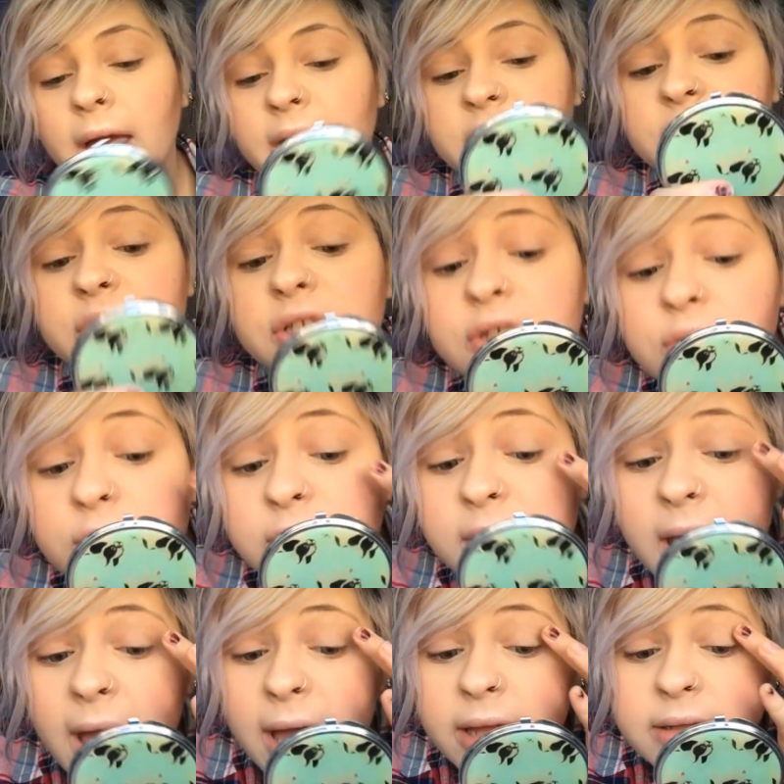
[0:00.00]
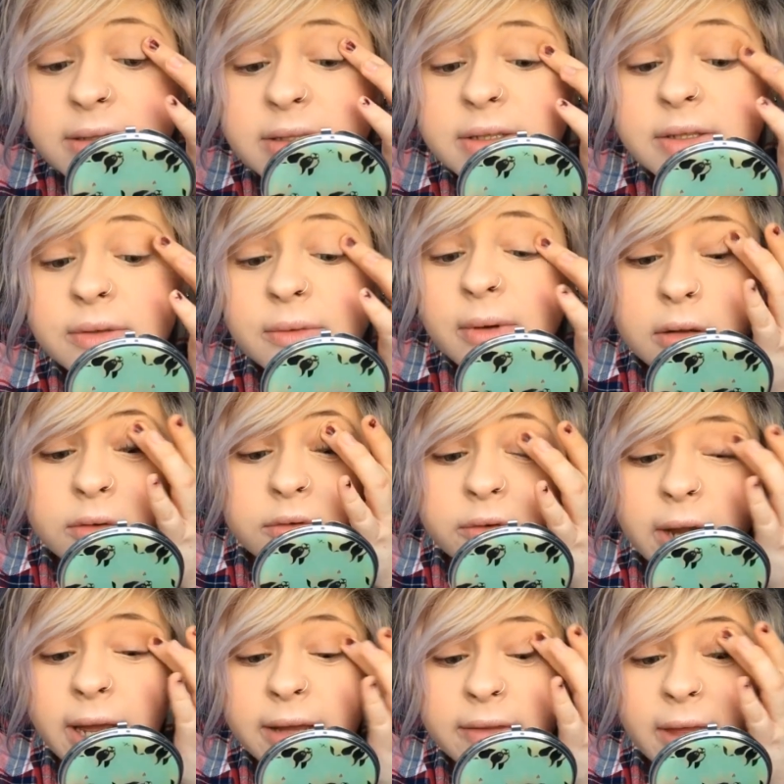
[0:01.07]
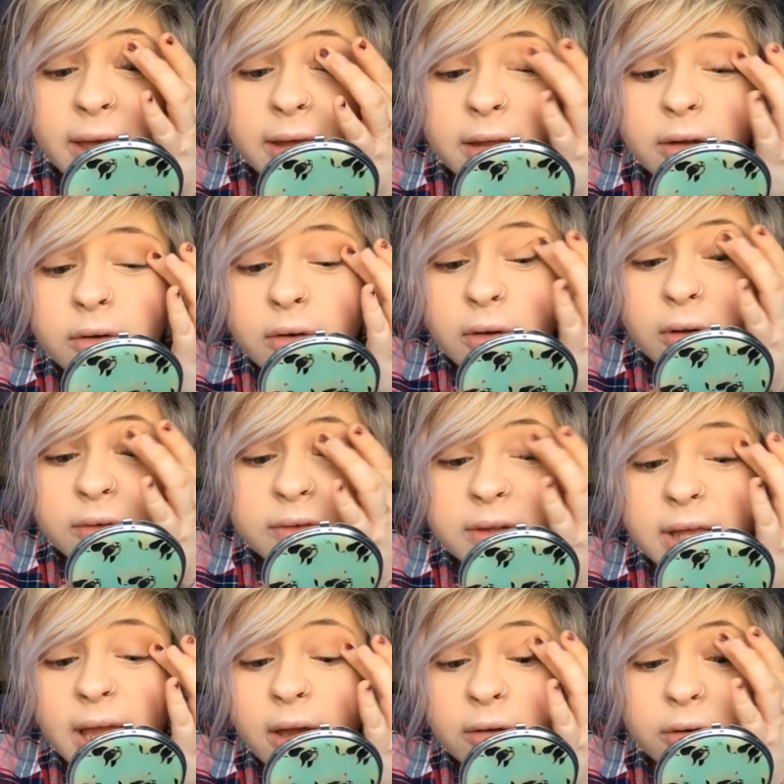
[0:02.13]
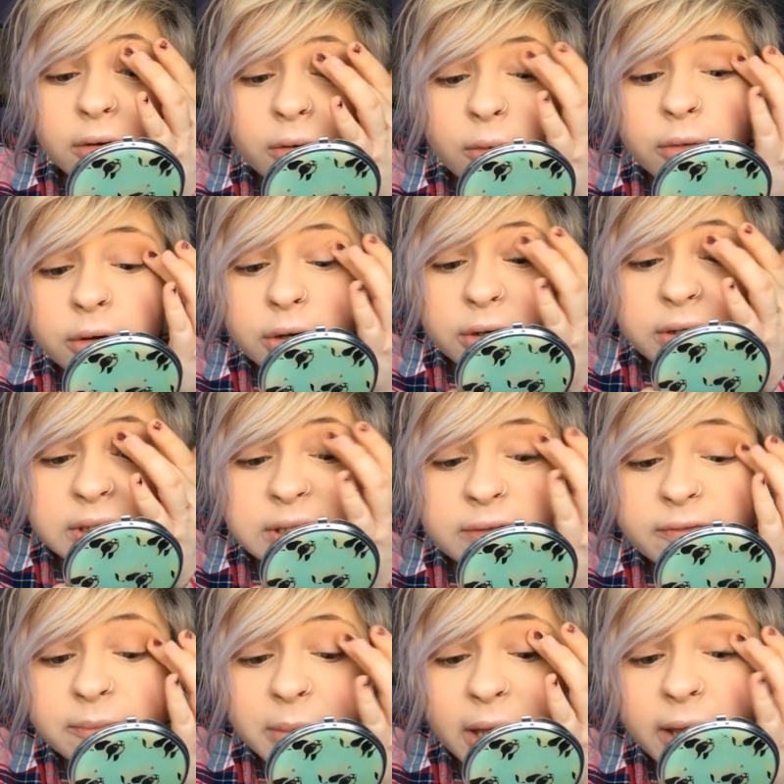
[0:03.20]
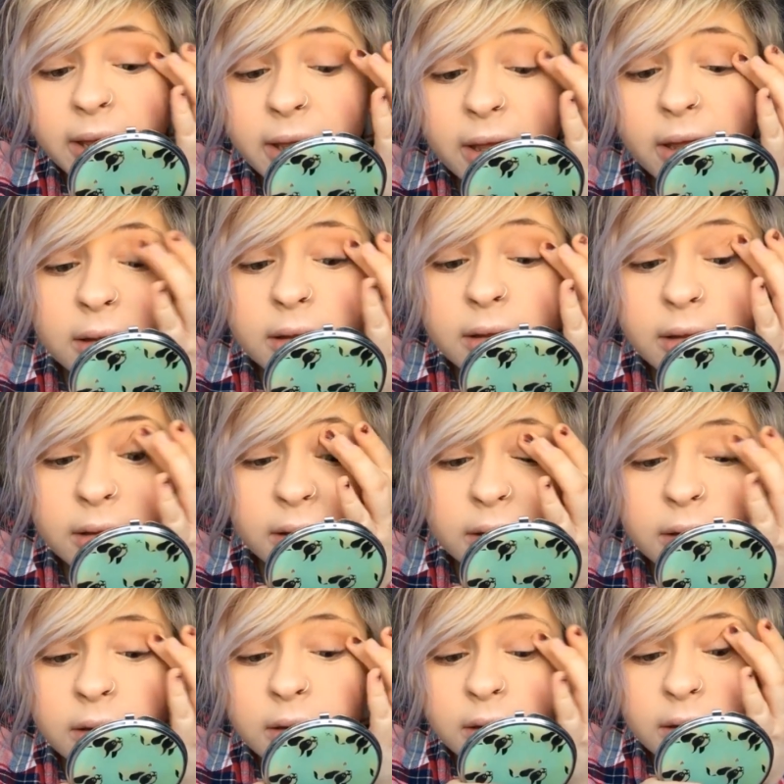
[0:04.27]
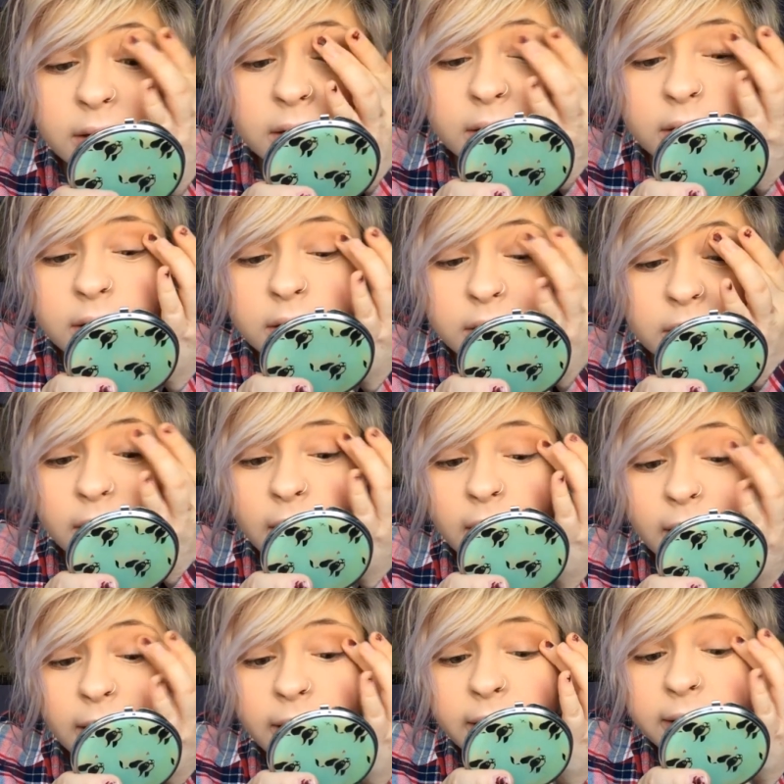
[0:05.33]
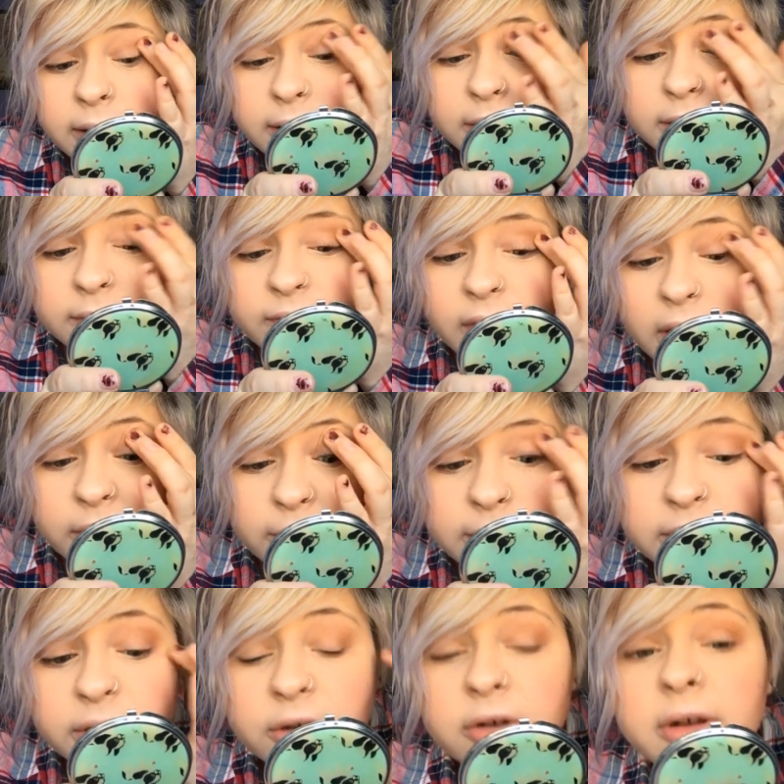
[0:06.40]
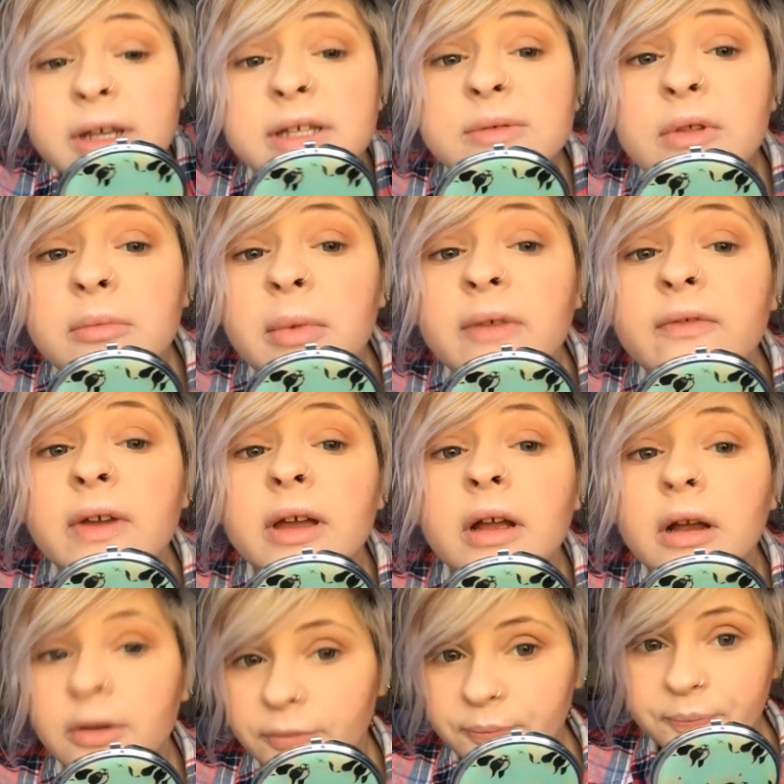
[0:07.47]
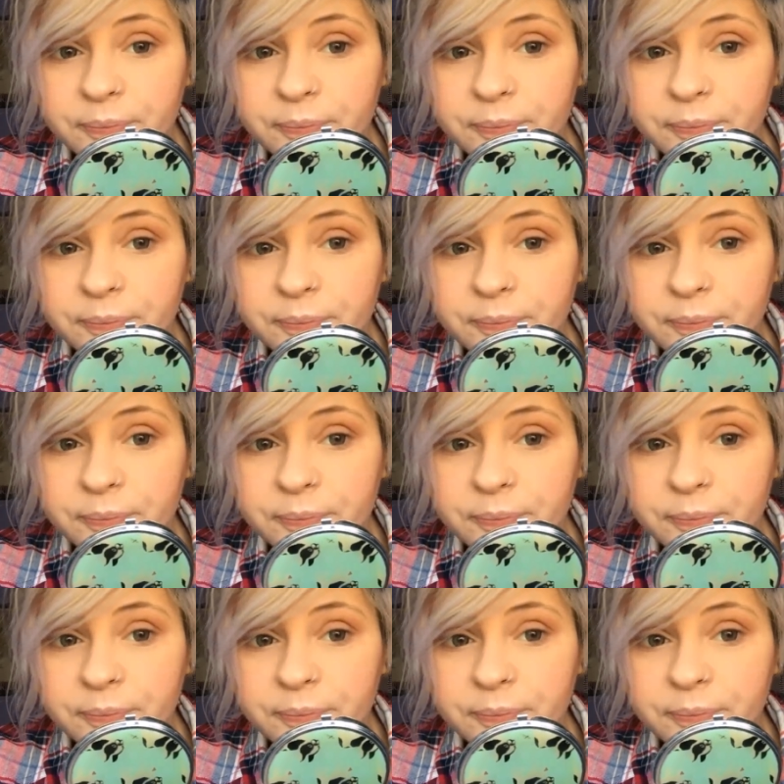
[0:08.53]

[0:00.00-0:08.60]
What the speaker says: and just use that to drag that across the outer corners of my eye, following the crease with my finger.